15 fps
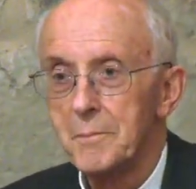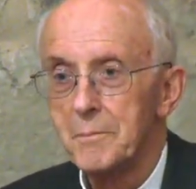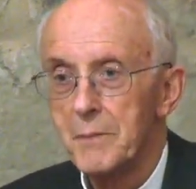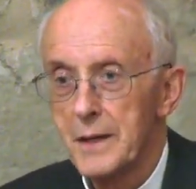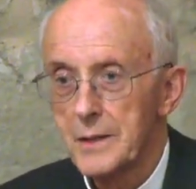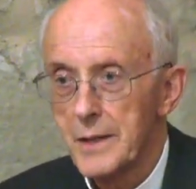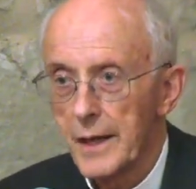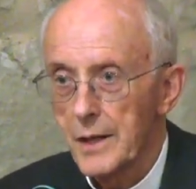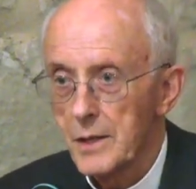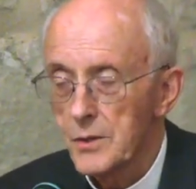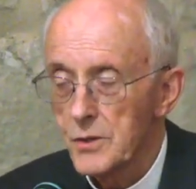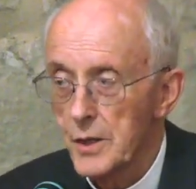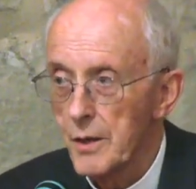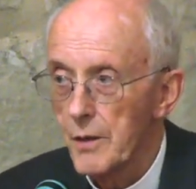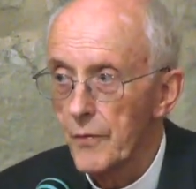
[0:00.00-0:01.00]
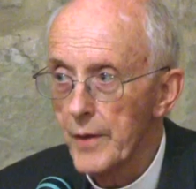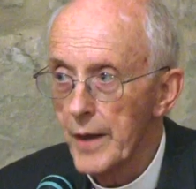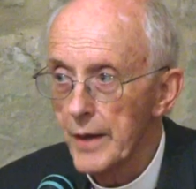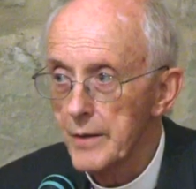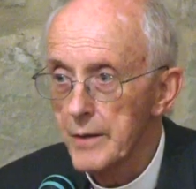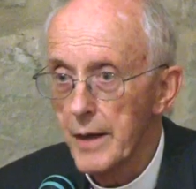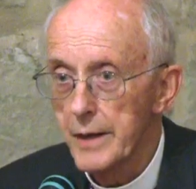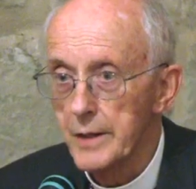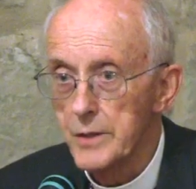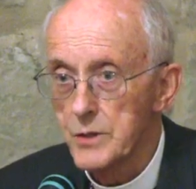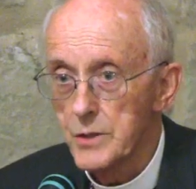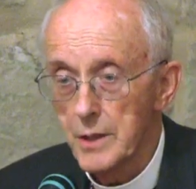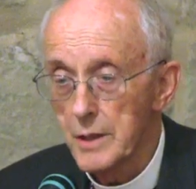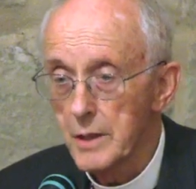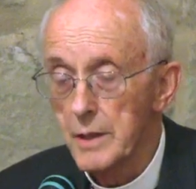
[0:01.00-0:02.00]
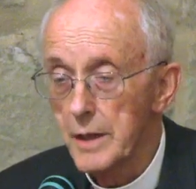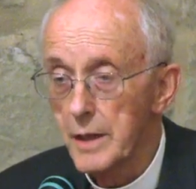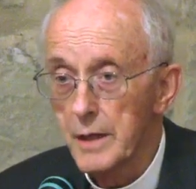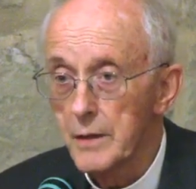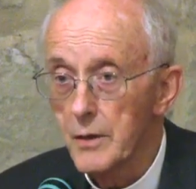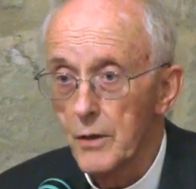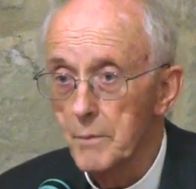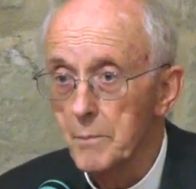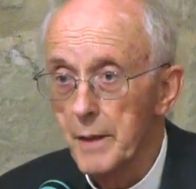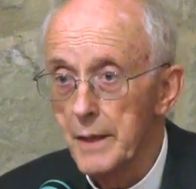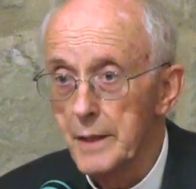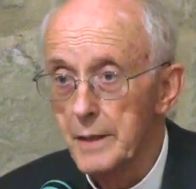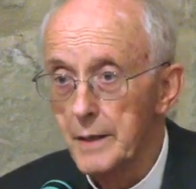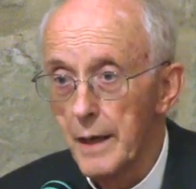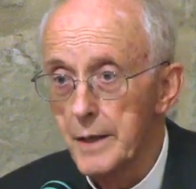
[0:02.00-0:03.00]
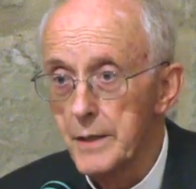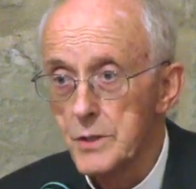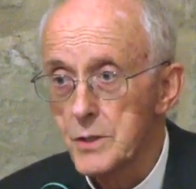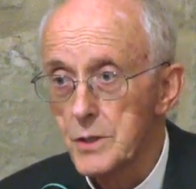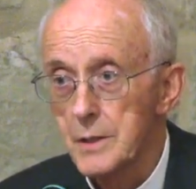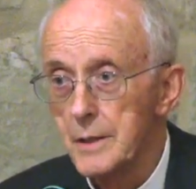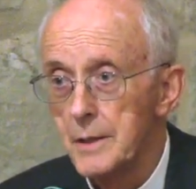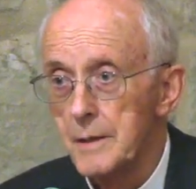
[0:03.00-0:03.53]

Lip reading: but actually on that night, certainly, and on many nights,